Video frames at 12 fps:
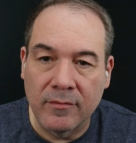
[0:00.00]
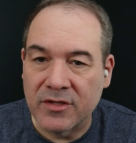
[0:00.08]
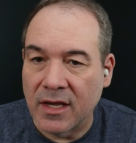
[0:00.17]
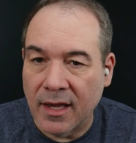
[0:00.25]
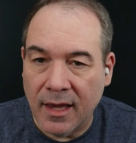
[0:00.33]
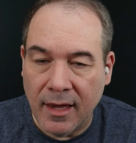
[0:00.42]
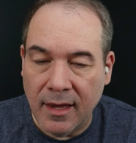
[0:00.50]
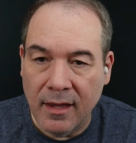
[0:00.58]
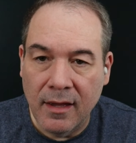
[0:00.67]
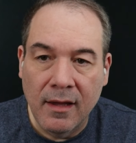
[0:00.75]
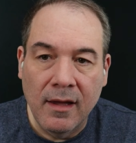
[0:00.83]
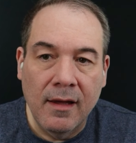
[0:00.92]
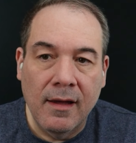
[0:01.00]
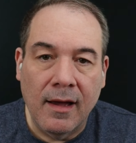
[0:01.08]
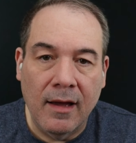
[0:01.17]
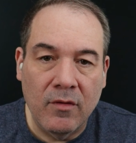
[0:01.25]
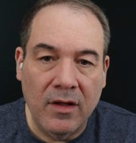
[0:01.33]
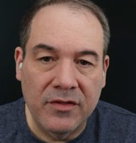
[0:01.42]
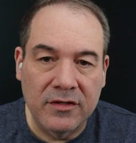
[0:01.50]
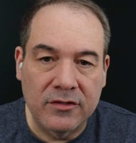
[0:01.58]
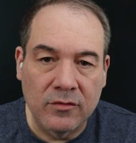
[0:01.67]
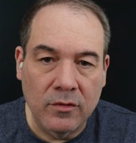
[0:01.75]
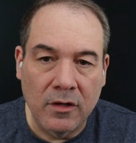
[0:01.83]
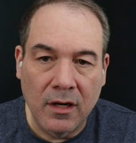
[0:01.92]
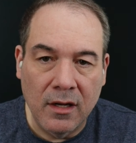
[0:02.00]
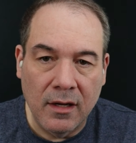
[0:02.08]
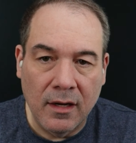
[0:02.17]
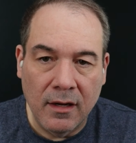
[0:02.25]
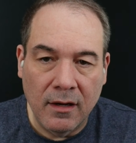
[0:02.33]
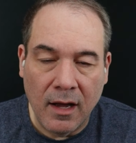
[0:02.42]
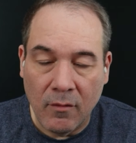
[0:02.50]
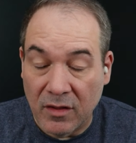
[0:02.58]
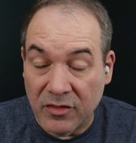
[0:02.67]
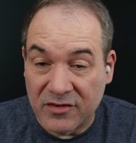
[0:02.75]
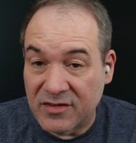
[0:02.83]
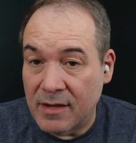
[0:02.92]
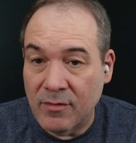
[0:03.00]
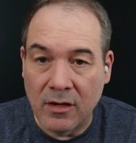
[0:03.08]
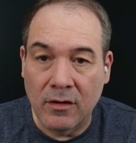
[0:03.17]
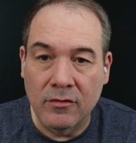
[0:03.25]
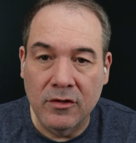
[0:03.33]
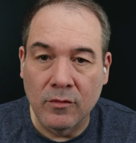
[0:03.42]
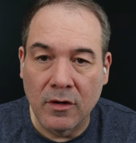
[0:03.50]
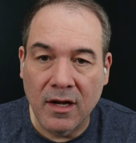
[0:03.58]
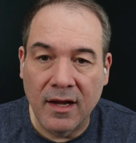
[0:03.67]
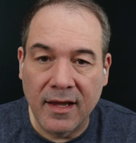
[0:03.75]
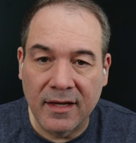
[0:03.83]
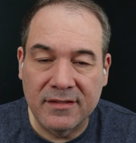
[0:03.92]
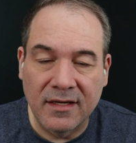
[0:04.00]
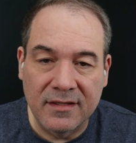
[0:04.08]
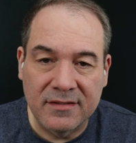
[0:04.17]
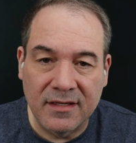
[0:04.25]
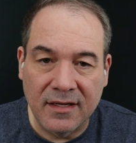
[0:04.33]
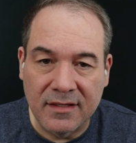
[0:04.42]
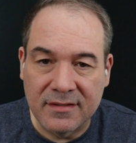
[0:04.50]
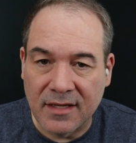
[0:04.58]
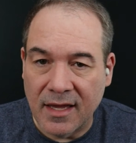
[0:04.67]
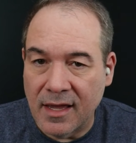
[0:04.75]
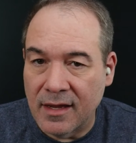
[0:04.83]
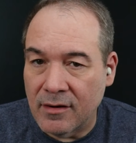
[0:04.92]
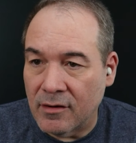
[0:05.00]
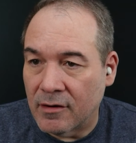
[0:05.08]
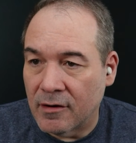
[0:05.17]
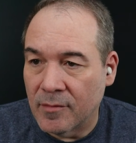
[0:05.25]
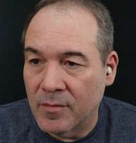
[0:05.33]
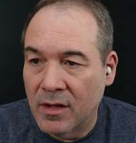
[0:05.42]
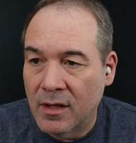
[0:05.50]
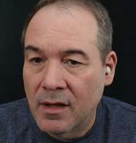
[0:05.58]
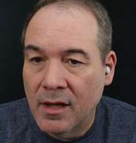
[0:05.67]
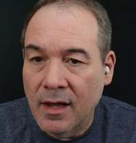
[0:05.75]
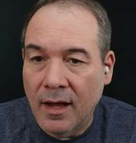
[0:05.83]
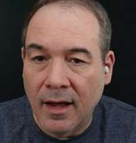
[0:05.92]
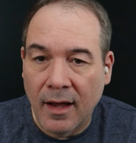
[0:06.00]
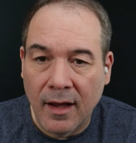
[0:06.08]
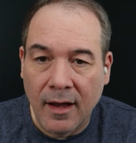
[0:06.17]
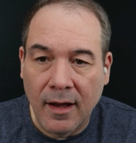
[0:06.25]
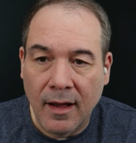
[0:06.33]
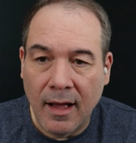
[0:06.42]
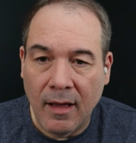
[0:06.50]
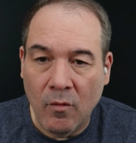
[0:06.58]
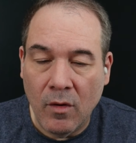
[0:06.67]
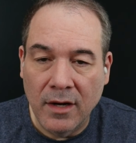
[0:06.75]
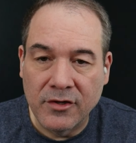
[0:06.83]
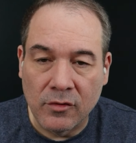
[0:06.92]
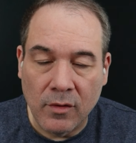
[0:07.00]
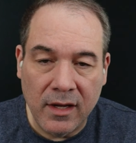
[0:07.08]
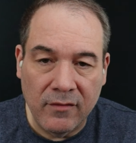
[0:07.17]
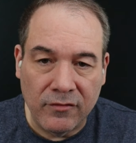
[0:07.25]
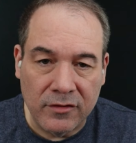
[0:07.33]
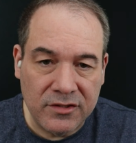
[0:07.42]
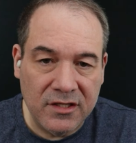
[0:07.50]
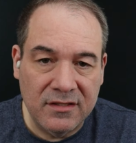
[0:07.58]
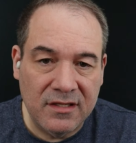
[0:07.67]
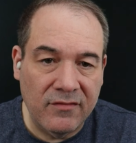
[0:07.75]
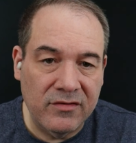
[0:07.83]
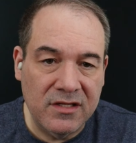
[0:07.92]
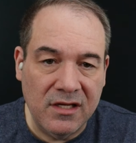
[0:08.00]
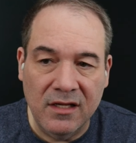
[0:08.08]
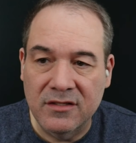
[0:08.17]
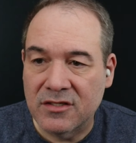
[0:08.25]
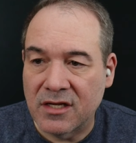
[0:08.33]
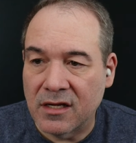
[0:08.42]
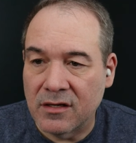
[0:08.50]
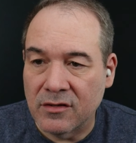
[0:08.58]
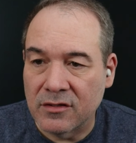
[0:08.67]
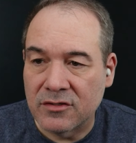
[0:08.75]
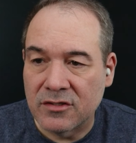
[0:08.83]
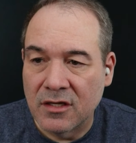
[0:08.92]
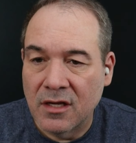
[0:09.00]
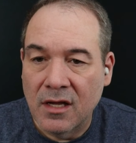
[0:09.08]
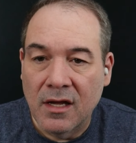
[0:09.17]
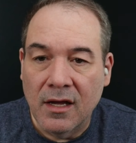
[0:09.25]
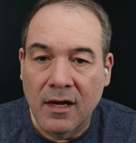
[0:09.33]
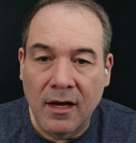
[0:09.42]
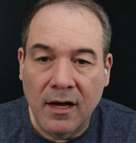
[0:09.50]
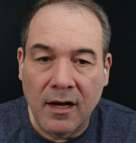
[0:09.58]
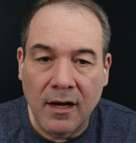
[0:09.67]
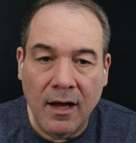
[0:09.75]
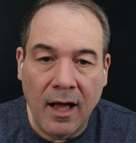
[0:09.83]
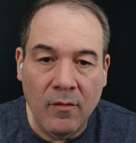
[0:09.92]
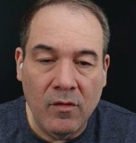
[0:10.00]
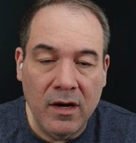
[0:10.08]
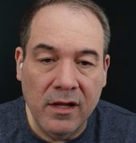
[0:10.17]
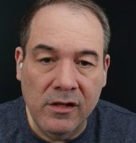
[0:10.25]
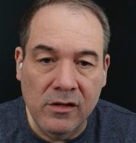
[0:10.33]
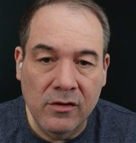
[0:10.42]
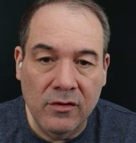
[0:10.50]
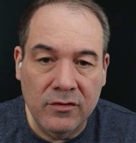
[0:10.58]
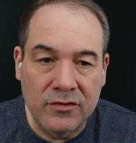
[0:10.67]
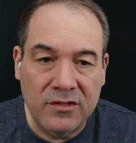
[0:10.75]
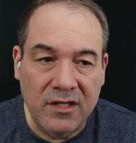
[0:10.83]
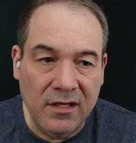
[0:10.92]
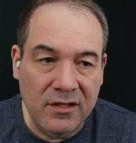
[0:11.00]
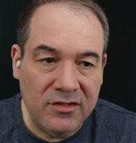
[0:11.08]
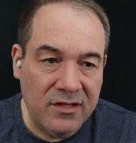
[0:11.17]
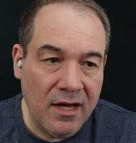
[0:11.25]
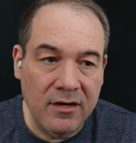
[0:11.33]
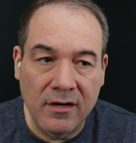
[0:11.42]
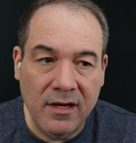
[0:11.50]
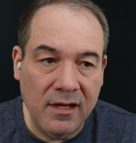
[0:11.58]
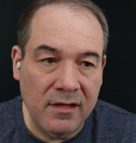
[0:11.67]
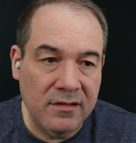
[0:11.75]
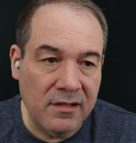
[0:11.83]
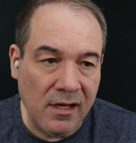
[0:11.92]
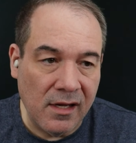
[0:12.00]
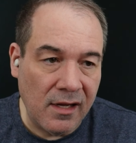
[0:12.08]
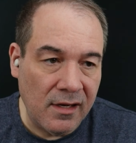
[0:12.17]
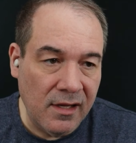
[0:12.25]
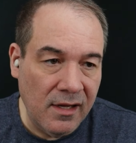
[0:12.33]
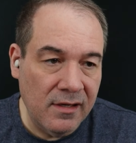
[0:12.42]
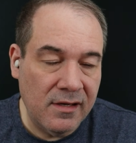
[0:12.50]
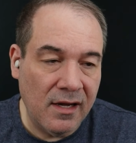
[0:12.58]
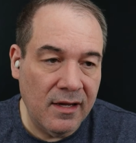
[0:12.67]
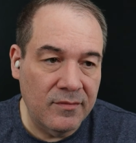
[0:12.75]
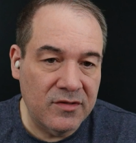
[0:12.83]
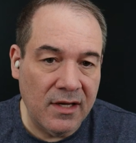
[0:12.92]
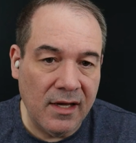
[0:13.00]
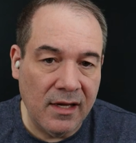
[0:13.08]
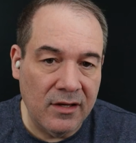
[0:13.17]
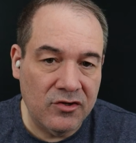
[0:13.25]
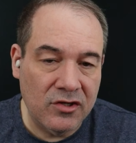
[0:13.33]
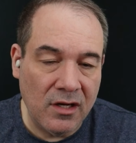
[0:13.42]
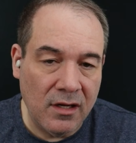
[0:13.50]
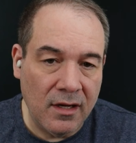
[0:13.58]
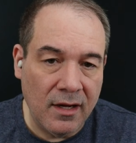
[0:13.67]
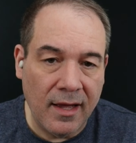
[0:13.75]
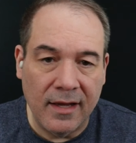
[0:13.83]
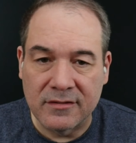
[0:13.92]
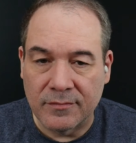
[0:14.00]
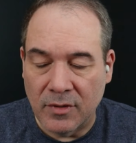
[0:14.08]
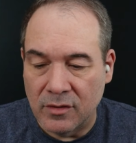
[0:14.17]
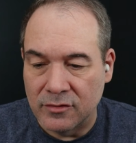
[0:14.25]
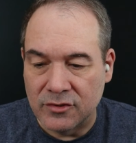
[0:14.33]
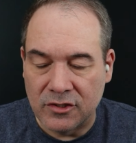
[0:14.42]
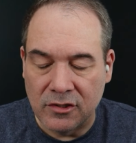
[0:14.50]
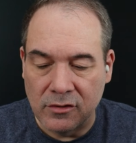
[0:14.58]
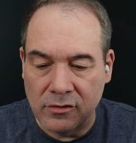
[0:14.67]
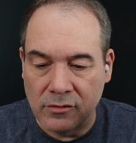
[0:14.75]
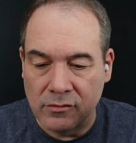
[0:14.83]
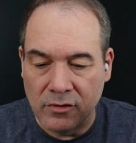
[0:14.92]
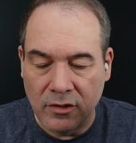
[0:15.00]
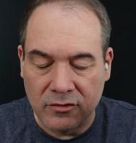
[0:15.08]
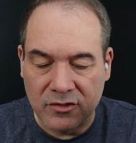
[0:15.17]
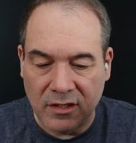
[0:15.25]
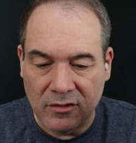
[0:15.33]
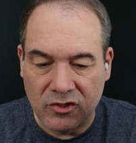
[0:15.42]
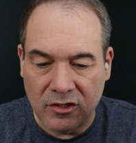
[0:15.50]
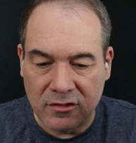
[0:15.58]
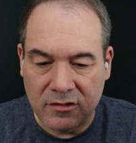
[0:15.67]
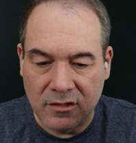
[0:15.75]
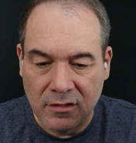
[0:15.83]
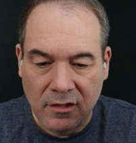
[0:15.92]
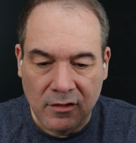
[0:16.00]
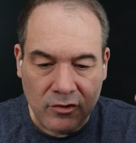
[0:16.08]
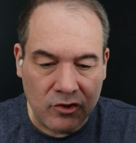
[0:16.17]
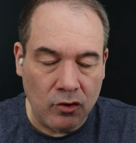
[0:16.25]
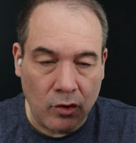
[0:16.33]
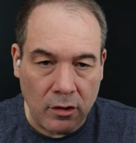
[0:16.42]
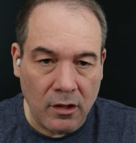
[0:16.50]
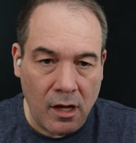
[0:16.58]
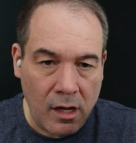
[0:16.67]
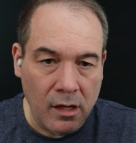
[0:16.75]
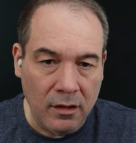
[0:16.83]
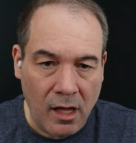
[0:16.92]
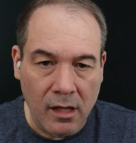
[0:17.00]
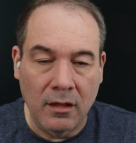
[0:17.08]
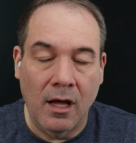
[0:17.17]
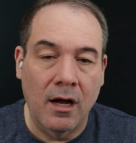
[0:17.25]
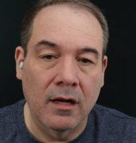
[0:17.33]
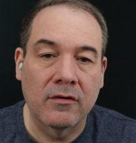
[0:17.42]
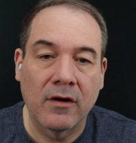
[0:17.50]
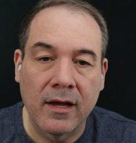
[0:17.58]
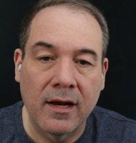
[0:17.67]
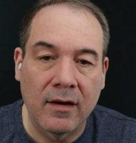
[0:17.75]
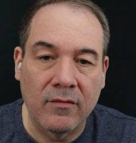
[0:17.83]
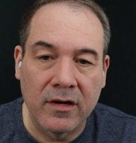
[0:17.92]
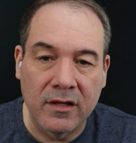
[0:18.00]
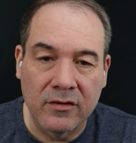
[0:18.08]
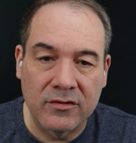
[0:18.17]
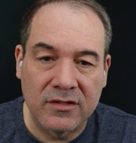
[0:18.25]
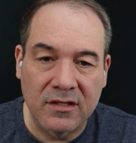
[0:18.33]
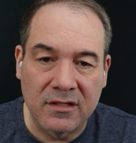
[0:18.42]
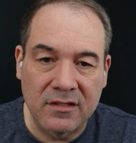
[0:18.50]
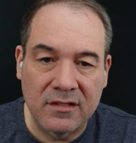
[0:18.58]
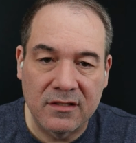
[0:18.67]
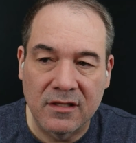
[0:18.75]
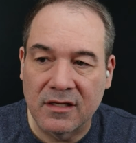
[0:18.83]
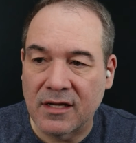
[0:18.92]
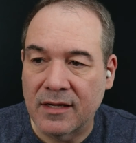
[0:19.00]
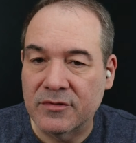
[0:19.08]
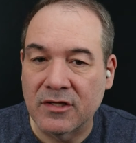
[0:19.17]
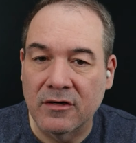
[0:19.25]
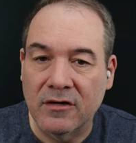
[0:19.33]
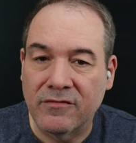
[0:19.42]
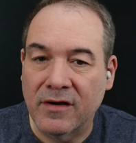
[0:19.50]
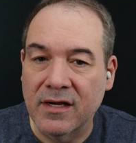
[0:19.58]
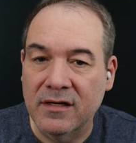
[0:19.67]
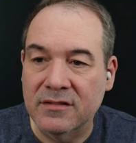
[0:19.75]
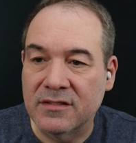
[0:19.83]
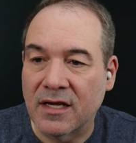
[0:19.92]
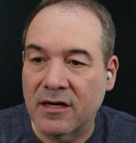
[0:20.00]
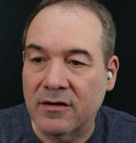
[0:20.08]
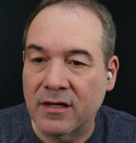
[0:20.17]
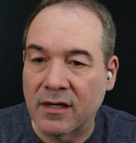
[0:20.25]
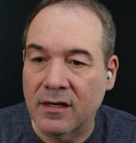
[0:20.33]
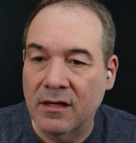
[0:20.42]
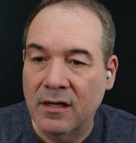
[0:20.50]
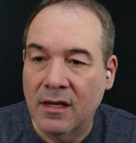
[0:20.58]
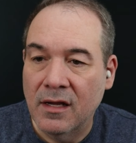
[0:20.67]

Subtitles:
I'm saying, hey, I want this to work, I want the same code to work on x86 and ARM. I want to write for C17 standards. I want to use the standard int and int types H as opposed to using just short, long, right? I want to use the types that are defined in standard int.